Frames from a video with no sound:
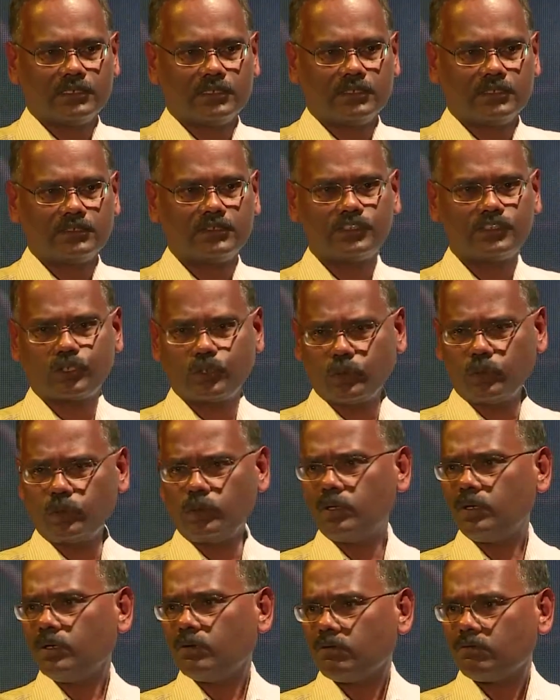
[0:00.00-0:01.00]
The
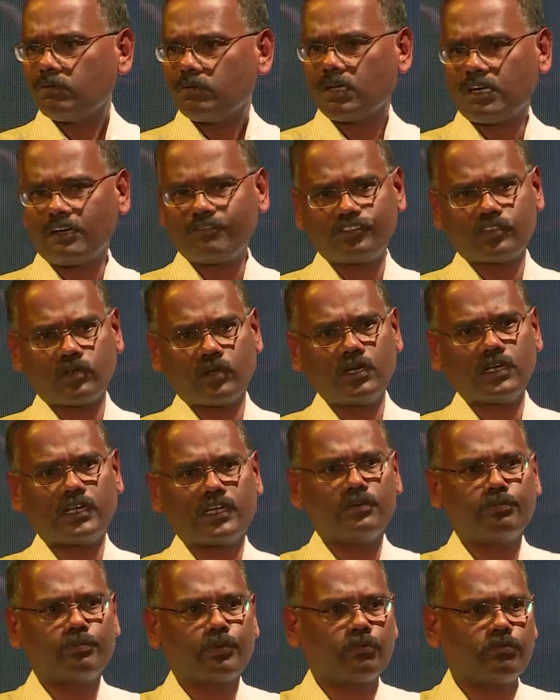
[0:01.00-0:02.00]
school, after all,
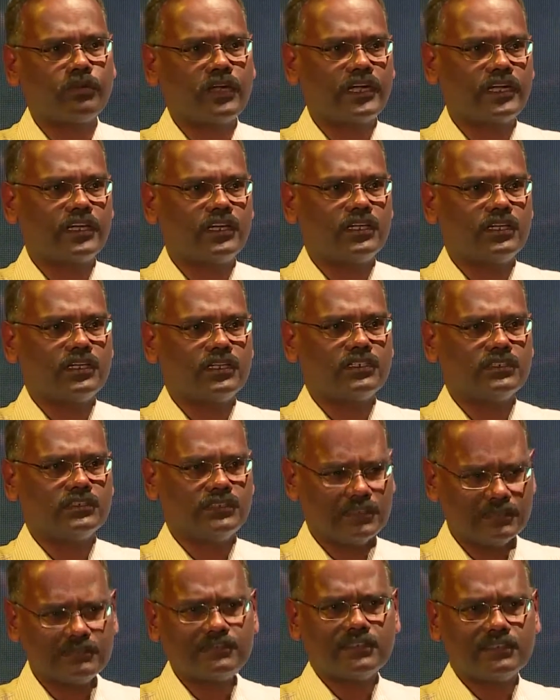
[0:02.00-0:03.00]
can provide
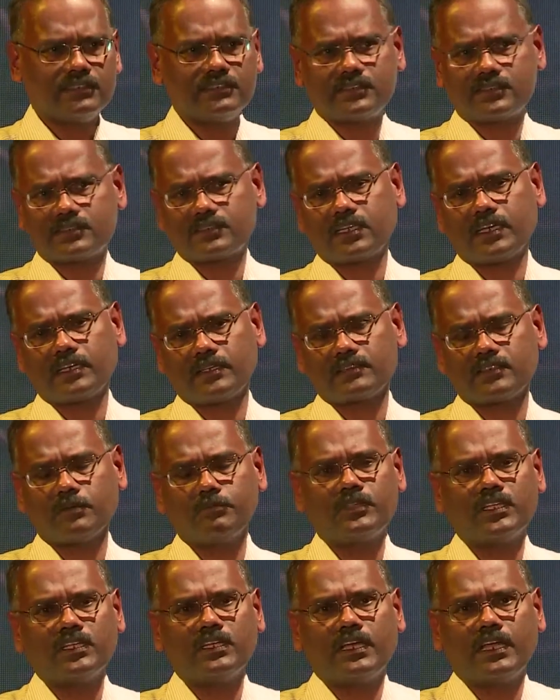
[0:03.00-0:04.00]
is
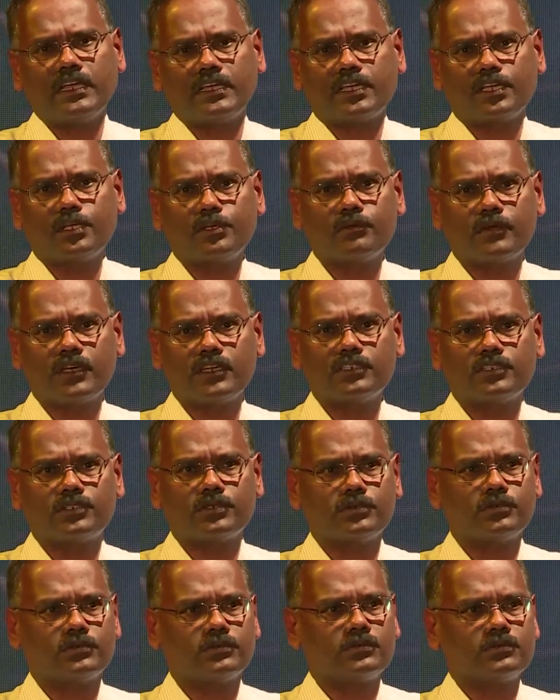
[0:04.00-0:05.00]
something like equivalent
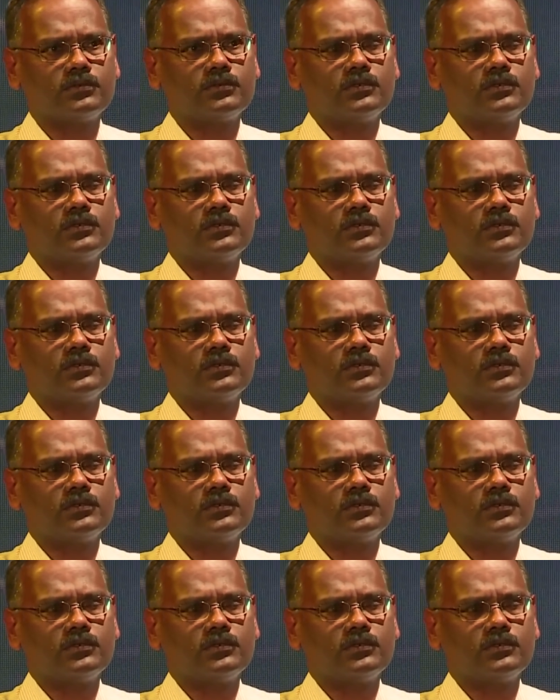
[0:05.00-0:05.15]
to